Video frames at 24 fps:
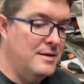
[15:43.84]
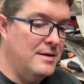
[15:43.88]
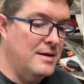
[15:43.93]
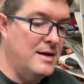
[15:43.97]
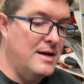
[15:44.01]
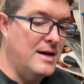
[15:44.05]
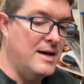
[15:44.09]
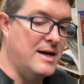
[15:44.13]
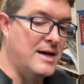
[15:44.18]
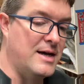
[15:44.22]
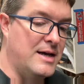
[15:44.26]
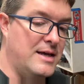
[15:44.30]

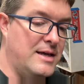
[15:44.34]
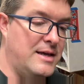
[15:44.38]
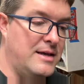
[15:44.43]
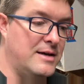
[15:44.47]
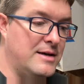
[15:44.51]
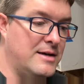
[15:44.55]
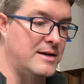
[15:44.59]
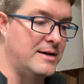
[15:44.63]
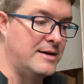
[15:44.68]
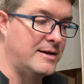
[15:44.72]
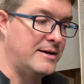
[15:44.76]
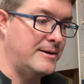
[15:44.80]

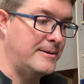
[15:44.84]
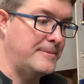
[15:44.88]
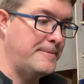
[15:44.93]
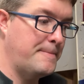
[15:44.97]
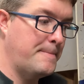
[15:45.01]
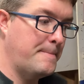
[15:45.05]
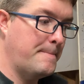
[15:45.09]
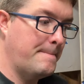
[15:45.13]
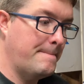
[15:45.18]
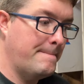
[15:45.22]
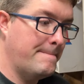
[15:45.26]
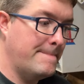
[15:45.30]
I
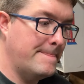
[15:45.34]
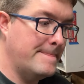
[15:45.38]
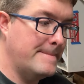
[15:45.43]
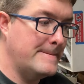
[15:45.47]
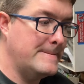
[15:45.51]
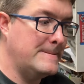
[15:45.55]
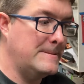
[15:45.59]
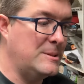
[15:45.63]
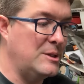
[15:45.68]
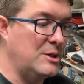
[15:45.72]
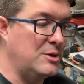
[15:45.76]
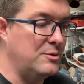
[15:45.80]

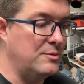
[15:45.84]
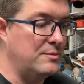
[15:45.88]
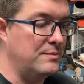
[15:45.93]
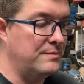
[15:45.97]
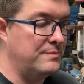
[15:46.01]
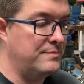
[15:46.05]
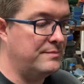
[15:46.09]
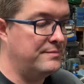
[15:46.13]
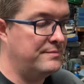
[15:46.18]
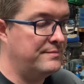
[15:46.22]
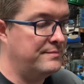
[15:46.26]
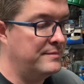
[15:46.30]
don't
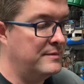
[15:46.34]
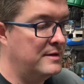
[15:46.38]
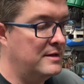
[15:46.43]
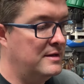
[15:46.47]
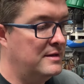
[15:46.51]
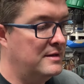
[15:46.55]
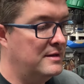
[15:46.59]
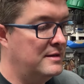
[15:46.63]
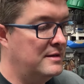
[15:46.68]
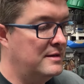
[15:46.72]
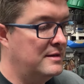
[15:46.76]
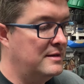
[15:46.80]

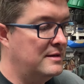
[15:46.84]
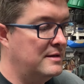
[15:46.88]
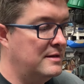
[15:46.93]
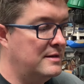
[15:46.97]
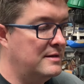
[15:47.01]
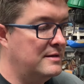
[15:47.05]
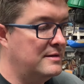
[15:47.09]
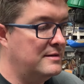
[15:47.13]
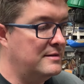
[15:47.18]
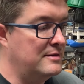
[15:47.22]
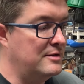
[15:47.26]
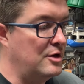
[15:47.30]

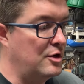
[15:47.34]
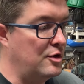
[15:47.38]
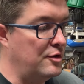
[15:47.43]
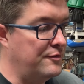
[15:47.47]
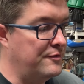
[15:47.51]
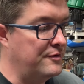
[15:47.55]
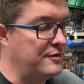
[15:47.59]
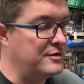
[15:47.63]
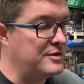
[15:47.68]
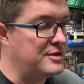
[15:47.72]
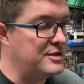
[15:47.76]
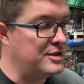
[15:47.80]
know
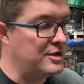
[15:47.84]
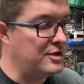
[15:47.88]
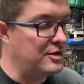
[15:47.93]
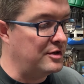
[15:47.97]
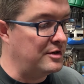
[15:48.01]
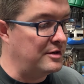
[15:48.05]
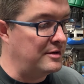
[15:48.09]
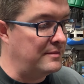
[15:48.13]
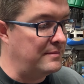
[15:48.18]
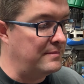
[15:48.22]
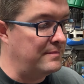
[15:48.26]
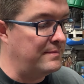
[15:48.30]
for
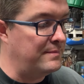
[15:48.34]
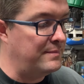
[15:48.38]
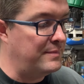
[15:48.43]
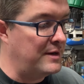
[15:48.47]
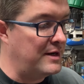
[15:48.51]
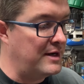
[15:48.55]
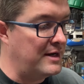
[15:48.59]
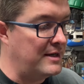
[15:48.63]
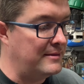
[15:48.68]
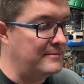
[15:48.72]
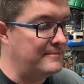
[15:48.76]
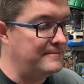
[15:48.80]
certain,
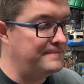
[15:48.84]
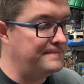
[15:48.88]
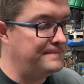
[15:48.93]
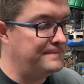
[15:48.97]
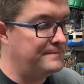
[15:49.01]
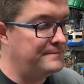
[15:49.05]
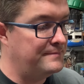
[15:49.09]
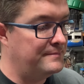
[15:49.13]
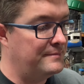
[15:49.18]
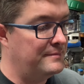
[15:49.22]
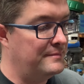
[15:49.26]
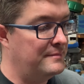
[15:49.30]
but
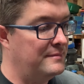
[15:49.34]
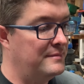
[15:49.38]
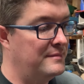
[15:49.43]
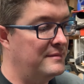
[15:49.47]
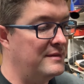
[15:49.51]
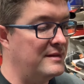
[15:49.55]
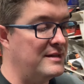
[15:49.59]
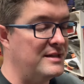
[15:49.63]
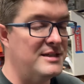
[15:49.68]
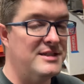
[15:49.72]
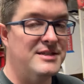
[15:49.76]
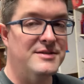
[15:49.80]

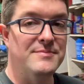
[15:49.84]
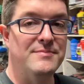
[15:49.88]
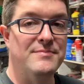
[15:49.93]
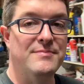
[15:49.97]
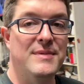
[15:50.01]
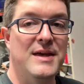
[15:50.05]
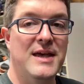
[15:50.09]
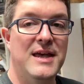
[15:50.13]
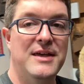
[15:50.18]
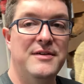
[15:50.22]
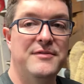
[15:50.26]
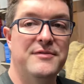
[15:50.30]
this
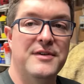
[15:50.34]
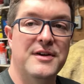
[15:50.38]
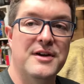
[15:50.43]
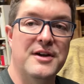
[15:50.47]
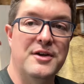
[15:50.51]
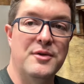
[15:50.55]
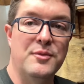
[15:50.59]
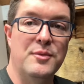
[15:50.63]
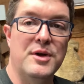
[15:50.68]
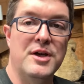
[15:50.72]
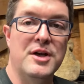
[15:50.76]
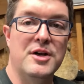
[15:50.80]
may
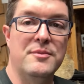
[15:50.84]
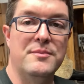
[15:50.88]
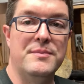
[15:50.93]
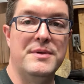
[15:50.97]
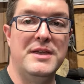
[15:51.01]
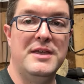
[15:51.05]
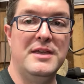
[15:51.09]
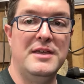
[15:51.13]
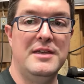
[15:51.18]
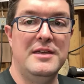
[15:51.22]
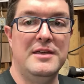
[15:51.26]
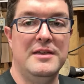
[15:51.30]
very well
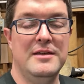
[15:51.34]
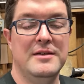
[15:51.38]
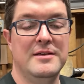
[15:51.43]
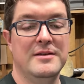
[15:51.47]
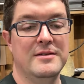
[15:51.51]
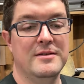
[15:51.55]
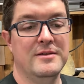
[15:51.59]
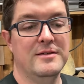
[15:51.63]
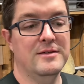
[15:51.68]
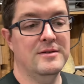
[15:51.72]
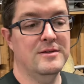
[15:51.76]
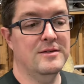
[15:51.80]
be
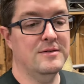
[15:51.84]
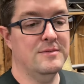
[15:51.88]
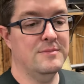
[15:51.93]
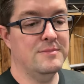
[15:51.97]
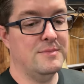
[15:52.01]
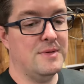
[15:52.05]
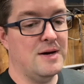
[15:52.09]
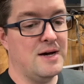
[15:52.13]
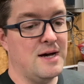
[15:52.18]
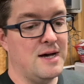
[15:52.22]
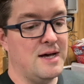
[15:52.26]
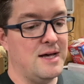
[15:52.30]

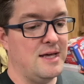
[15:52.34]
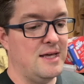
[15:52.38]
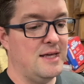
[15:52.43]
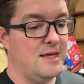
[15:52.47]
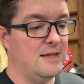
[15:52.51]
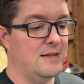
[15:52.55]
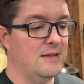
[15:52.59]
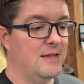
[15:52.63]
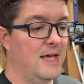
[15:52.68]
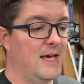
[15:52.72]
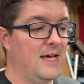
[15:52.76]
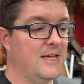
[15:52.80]
my
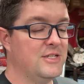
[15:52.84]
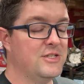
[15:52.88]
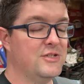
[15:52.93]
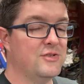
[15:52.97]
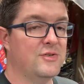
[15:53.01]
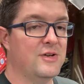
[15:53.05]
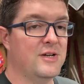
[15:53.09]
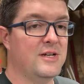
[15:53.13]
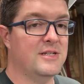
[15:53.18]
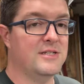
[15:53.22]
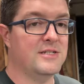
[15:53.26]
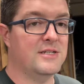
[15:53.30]
last
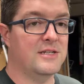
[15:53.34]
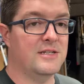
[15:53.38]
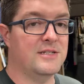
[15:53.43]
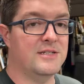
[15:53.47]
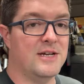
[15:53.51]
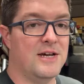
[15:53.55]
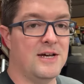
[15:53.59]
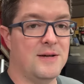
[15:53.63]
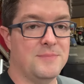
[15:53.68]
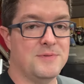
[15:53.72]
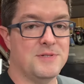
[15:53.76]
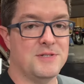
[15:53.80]
race at
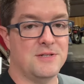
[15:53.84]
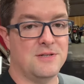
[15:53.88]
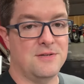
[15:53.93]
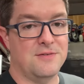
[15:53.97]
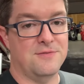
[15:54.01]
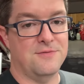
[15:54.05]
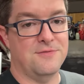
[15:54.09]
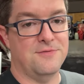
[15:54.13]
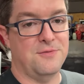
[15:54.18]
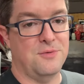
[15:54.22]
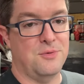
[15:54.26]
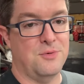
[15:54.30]
Thompson
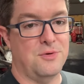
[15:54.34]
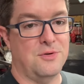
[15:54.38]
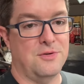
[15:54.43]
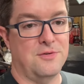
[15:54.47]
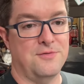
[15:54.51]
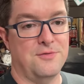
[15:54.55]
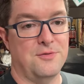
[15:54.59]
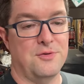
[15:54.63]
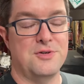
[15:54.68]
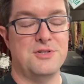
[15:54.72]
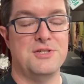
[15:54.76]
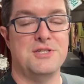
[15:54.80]
for the
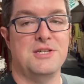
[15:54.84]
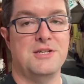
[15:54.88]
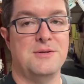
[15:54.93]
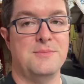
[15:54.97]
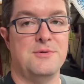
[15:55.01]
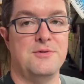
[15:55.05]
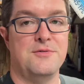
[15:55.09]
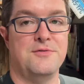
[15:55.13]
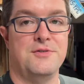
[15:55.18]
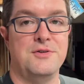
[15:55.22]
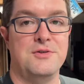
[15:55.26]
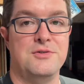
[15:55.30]

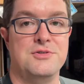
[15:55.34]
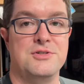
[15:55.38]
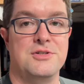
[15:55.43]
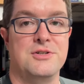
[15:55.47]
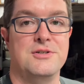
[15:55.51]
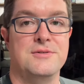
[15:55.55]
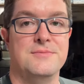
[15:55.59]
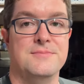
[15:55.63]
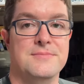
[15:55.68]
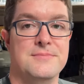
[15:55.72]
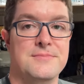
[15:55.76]
foreseeable future.